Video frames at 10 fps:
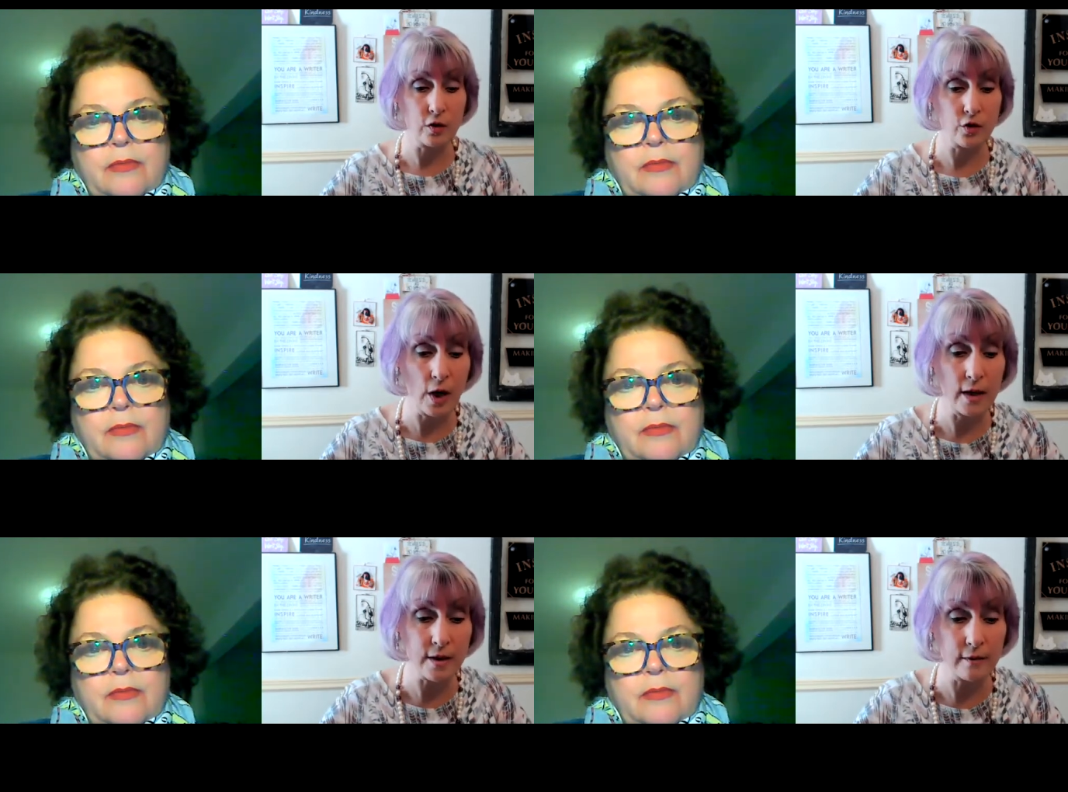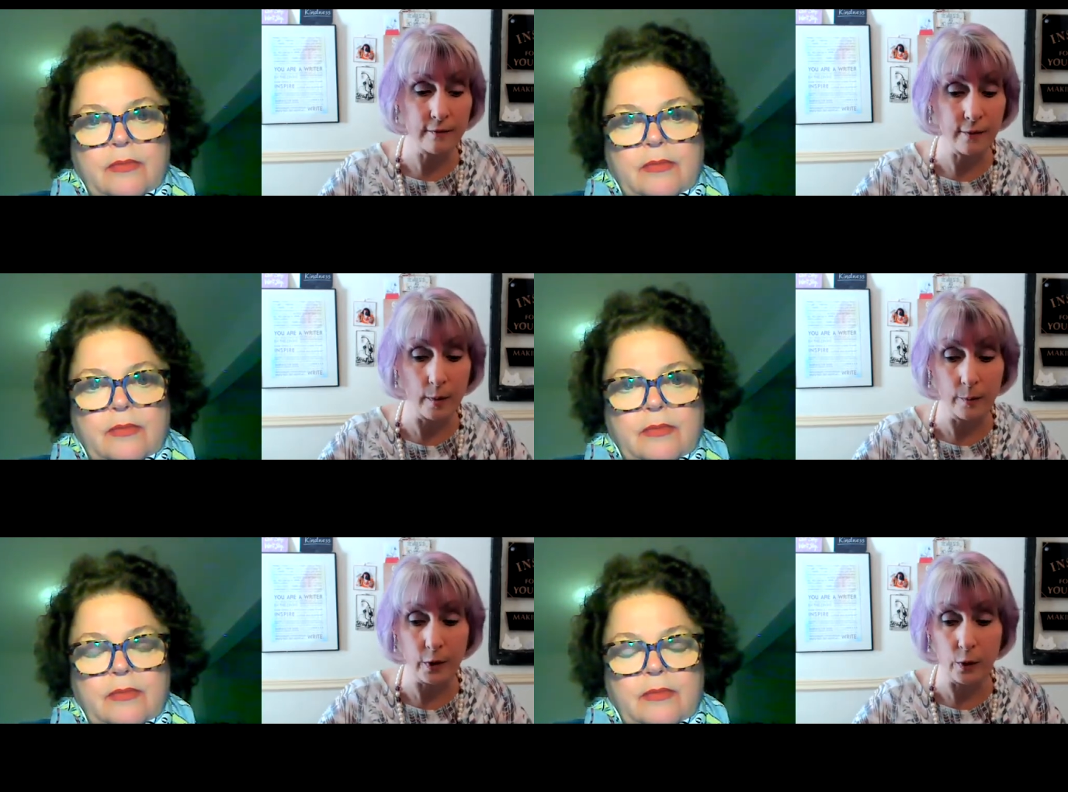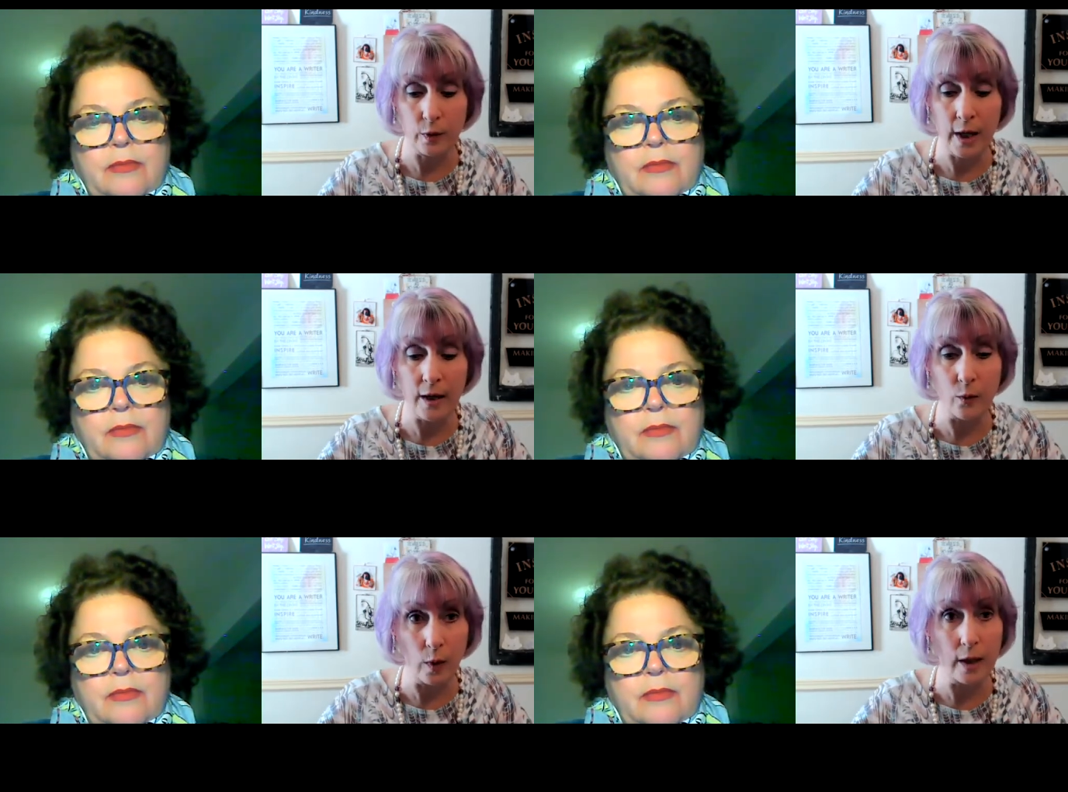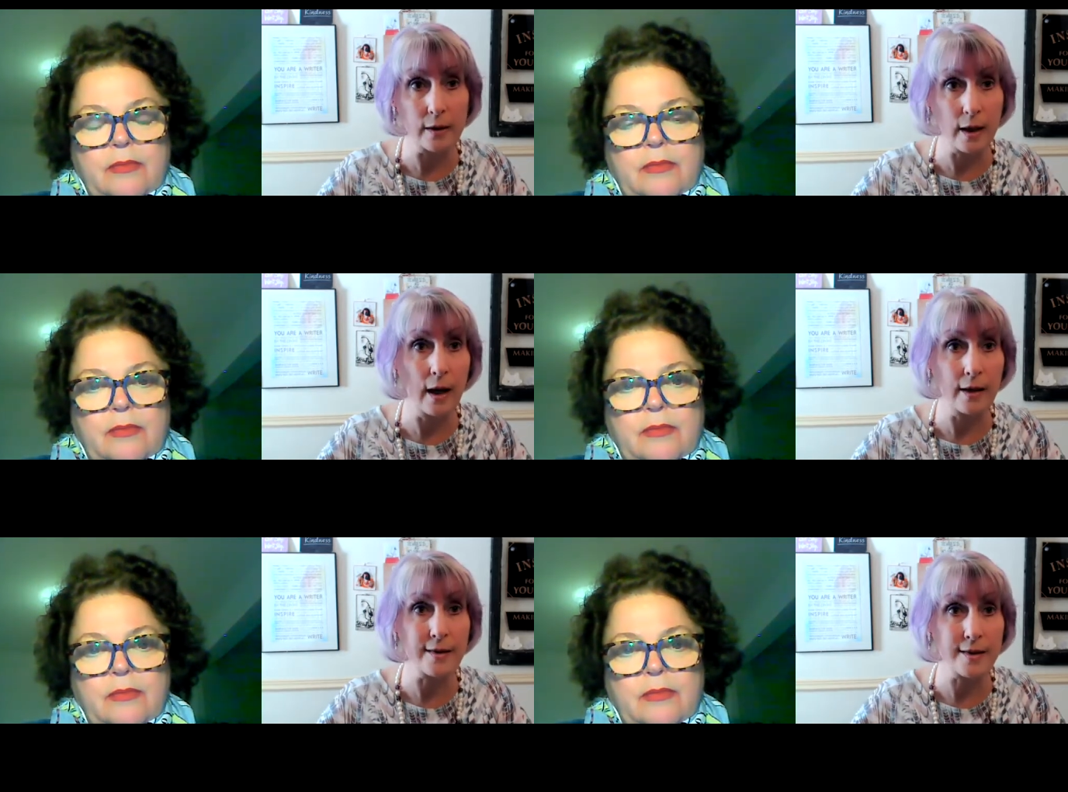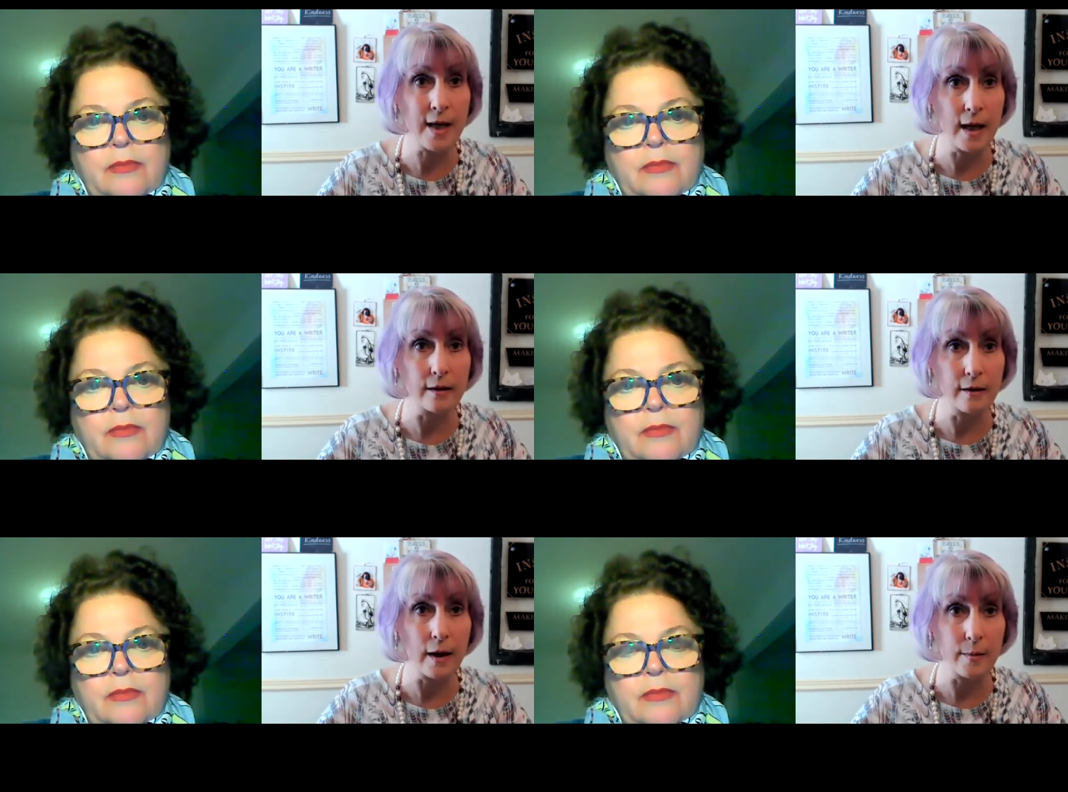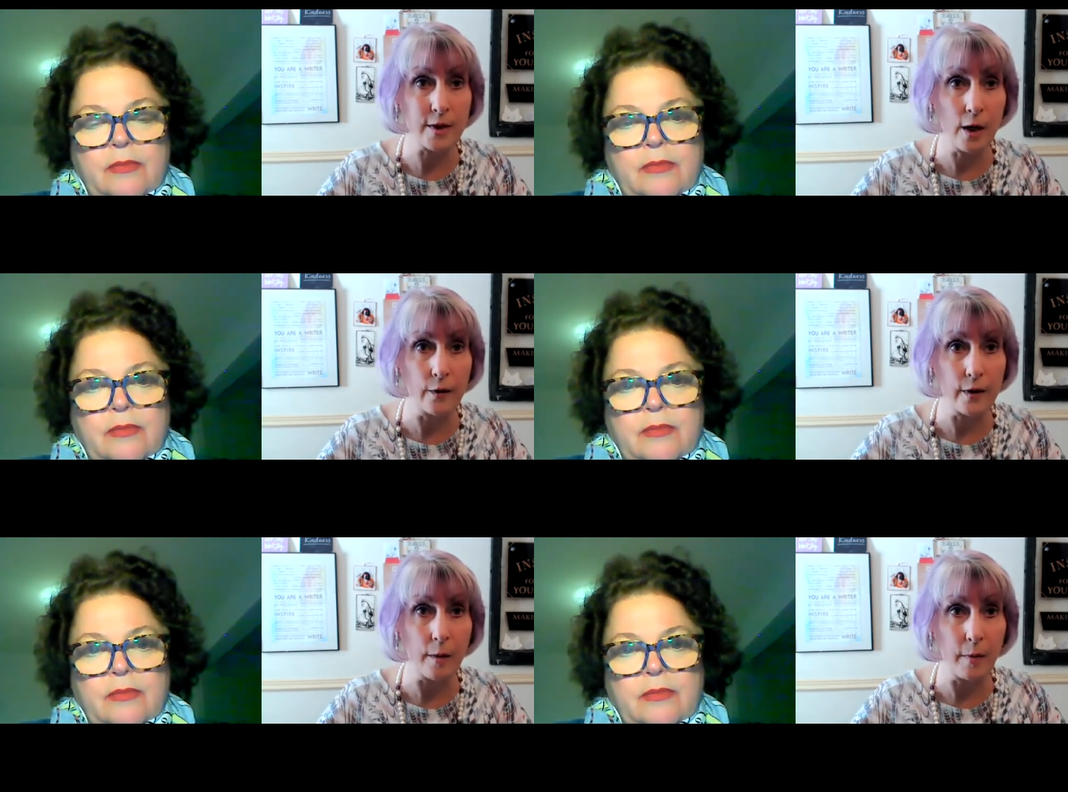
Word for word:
Speaker 1: johnson from the uk went on and said i'm sorry i